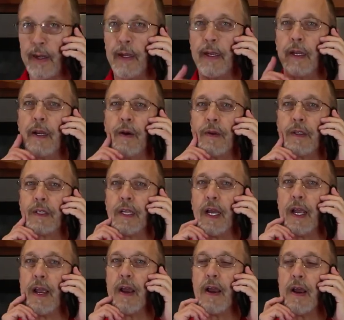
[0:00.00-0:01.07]
You don't say.
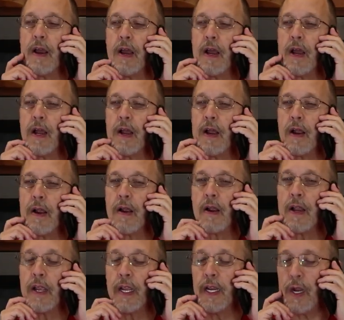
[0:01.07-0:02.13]

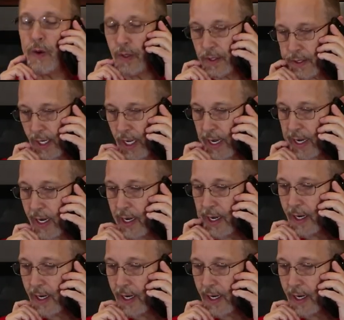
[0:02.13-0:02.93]
You don't say.